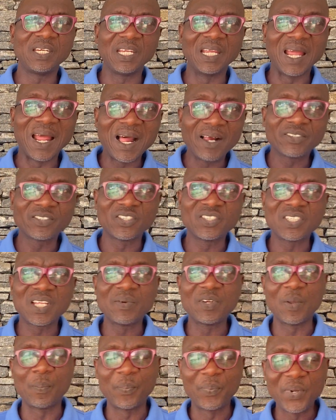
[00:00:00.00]
health system,
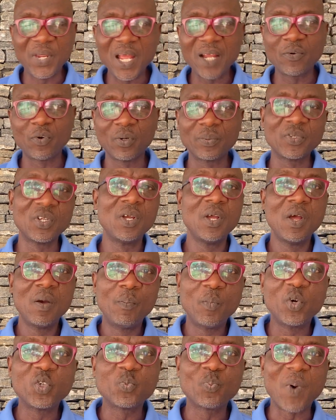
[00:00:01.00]
the peer groups
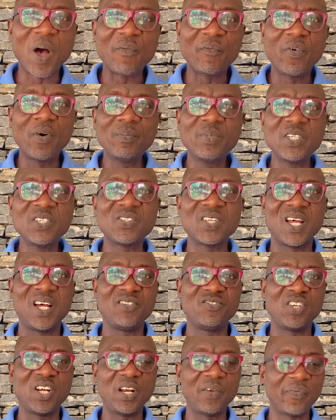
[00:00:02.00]
must perform this
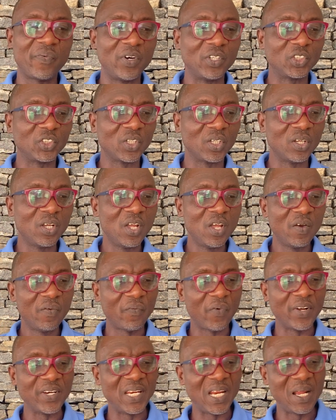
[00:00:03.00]
agile function
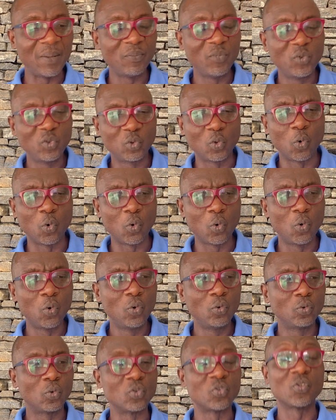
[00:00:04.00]
for them to
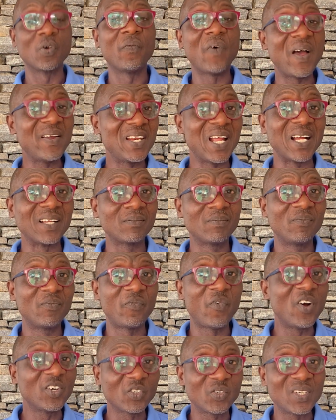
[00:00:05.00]
survive. Their
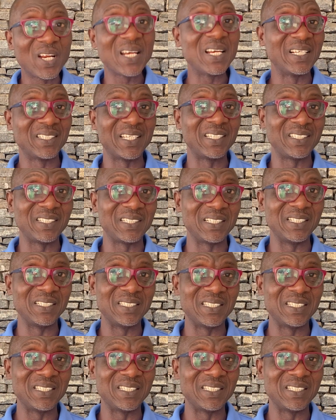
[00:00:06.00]
functional necessities.